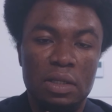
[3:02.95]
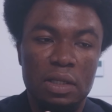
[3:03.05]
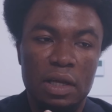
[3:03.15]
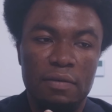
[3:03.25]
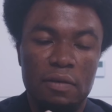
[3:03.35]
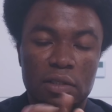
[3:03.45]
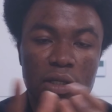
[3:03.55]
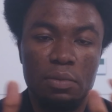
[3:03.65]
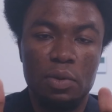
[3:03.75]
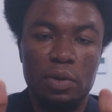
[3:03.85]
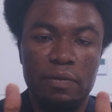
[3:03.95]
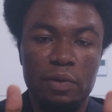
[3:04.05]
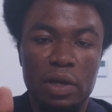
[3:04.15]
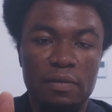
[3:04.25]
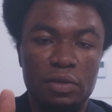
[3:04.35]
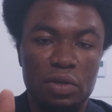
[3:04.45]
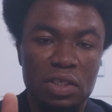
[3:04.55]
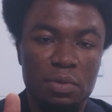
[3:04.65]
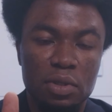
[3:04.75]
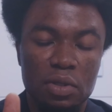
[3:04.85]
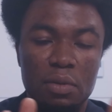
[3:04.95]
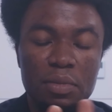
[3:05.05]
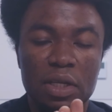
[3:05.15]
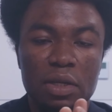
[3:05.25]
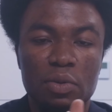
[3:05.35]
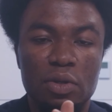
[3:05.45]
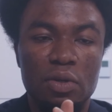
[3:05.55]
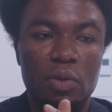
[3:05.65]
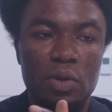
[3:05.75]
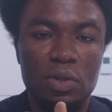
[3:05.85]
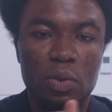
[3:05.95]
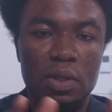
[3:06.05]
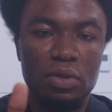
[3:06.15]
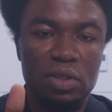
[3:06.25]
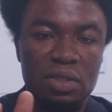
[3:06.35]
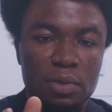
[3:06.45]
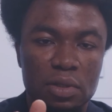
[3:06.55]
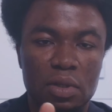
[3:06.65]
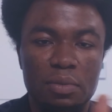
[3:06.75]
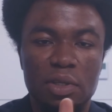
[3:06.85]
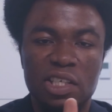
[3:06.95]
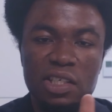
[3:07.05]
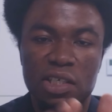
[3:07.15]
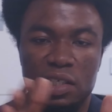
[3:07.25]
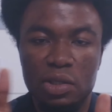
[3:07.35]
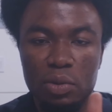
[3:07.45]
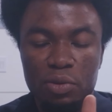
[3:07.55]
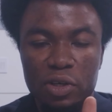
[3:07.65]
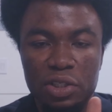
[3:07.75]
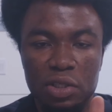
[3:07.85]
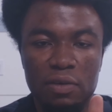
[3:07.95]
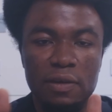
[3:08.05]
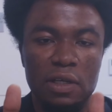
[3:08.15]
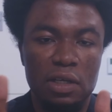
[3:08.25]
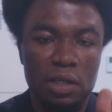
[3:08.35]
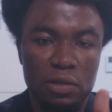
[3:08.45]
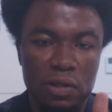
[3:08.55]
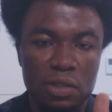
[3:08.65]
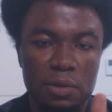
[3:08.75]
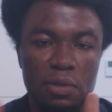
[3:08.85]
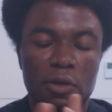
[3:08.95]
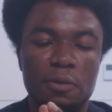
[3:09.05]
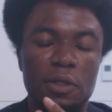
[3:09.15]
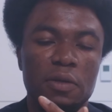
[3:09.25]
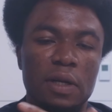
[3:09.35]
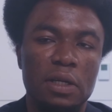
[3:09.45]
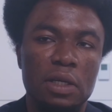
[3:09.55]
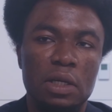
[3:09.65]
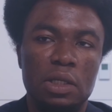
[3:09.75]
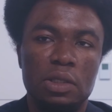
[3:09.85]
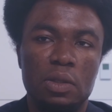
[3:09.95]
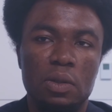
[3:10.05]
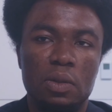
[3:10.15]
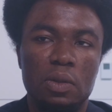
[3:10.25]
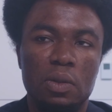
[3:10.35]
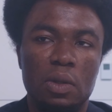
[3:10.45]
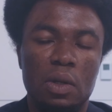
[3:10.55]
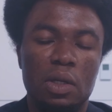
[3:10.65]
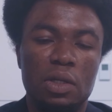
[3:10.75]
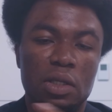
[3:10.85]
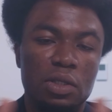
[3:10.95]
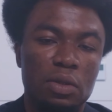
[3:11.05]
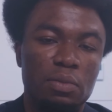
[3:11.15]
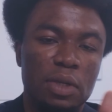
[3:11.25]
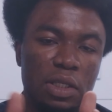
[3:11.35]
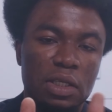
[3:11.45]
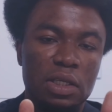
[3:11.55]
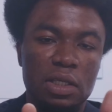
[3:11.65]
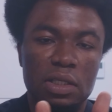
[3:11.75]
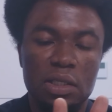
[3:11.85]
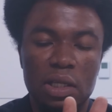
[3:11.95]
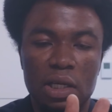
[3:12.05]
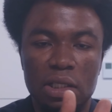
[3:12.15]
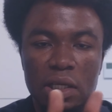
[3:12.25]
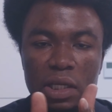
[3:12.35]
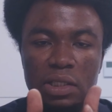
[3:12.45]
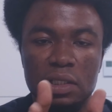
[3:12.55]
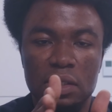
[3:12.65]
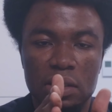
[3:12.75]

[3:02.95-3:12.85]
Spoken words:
like for example, if we have a transport company, we do not want one transport company seeing the operation of another transport company, right? So you need to maintain like that,